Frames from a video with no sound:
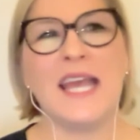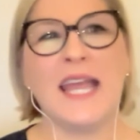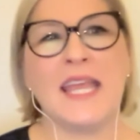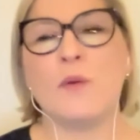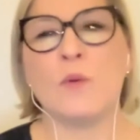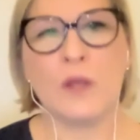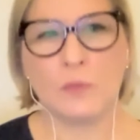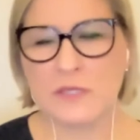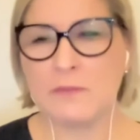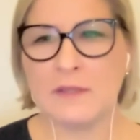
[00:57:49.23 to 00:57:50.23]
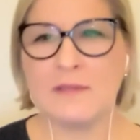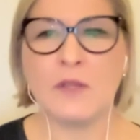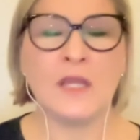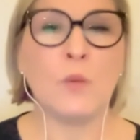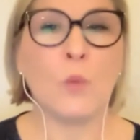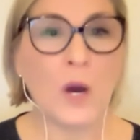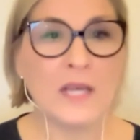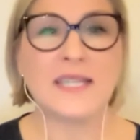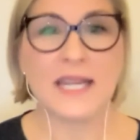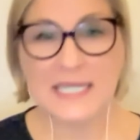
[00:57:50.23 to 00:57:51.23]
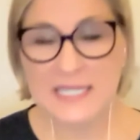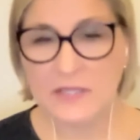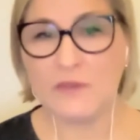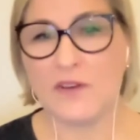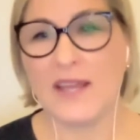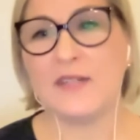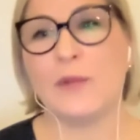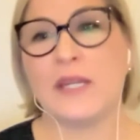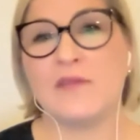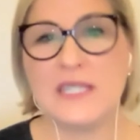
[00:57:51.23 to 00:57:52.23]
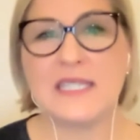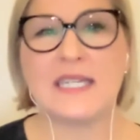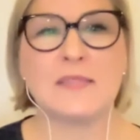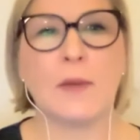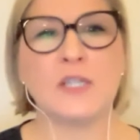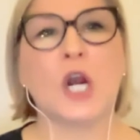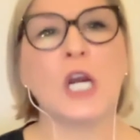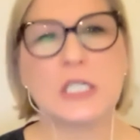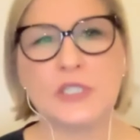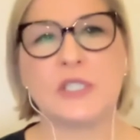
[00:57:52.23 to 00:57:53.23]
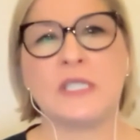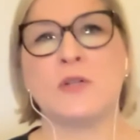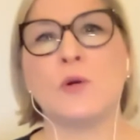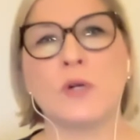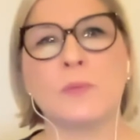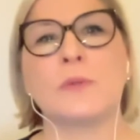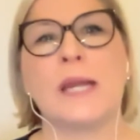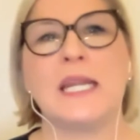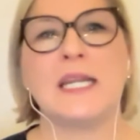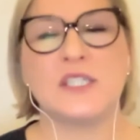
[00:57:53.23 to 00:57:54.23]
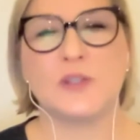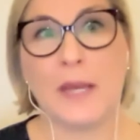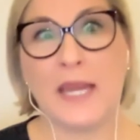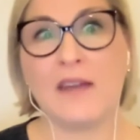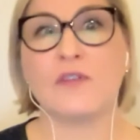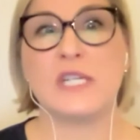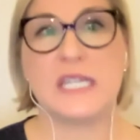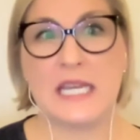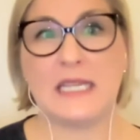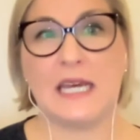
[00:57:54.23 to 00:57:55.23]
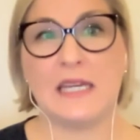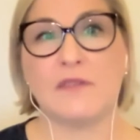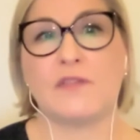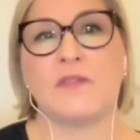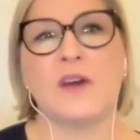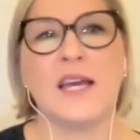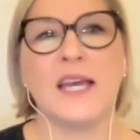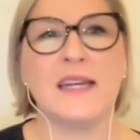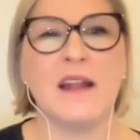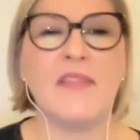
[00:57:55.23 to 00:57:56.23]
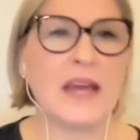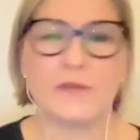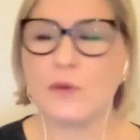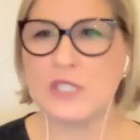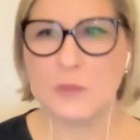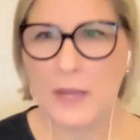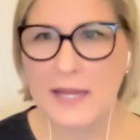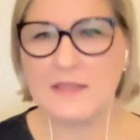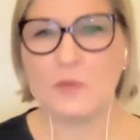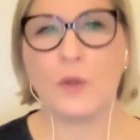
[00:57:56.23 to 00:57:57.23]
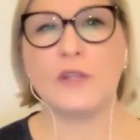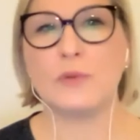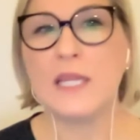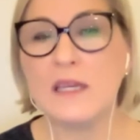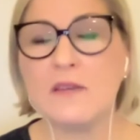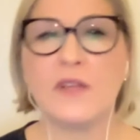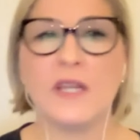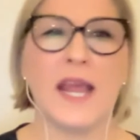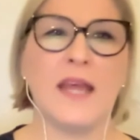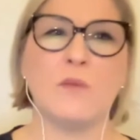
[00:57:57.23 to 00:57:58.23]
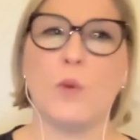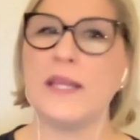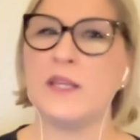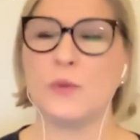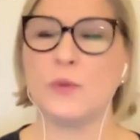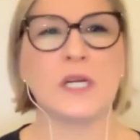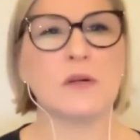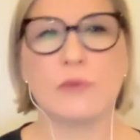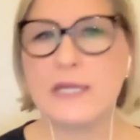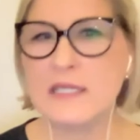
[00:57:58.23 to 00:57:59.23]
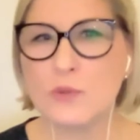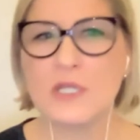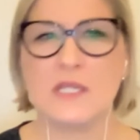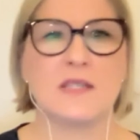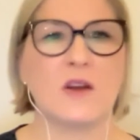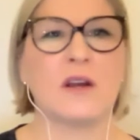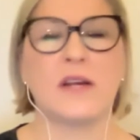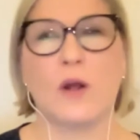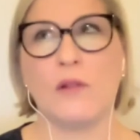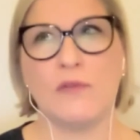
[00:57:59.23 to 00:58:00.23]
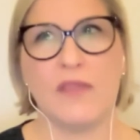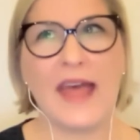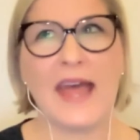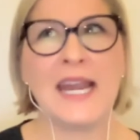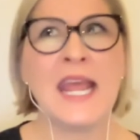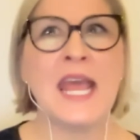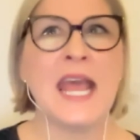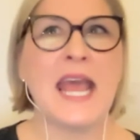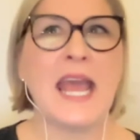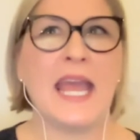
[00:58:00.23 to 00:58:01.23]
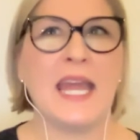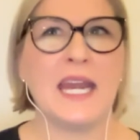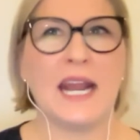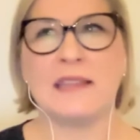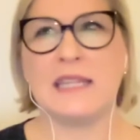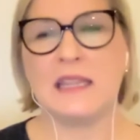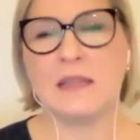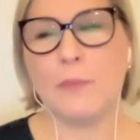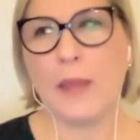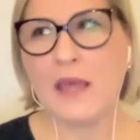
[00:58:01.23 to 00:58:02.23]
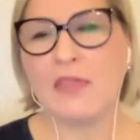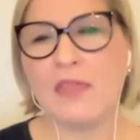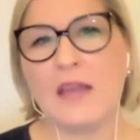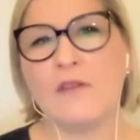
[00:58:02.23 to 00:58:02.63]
It was, and I still find it when I visit, it's much harder to incorporate it into my everyday life. And that, of course, depends where you live and what your resources are and all of that. And I think the big thing